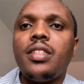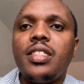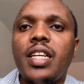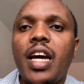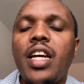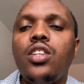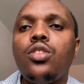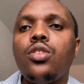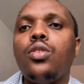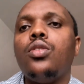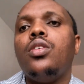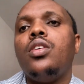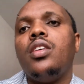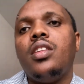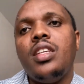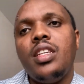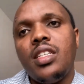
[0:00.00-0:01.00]
Title,
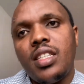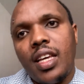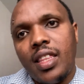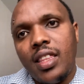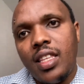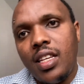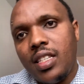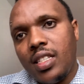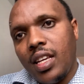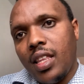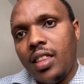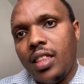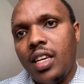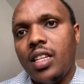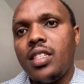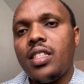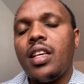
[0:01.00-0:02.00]
this and this and
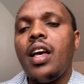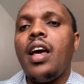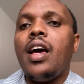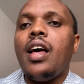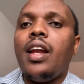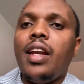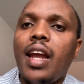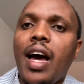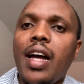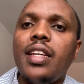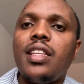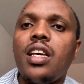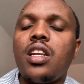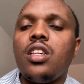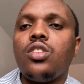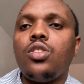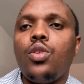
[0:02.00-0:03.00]
this, land
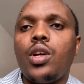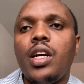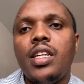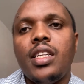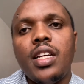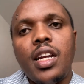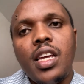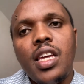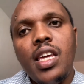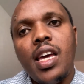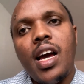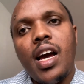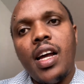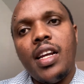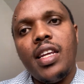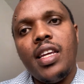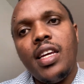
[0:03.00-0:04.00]
that is located here
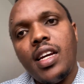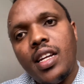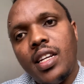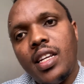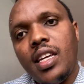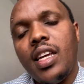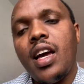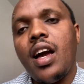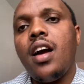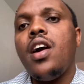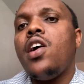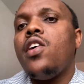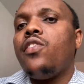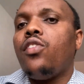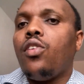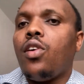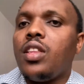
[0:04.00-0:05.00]
and here and here
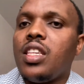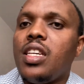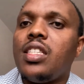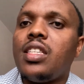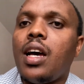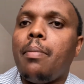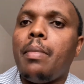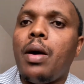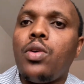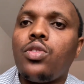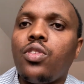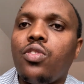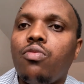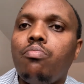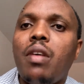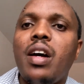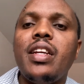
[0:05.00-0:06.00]
for this amount
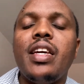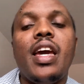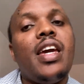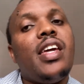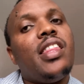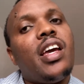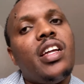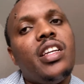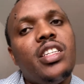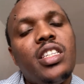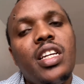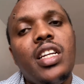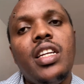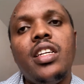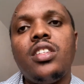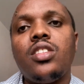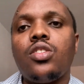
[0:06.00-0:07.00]
of money, either in
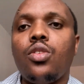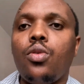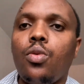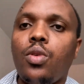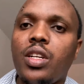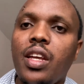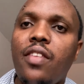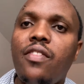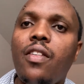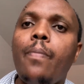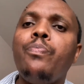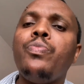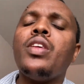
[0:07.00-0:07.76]
shillings or whatever.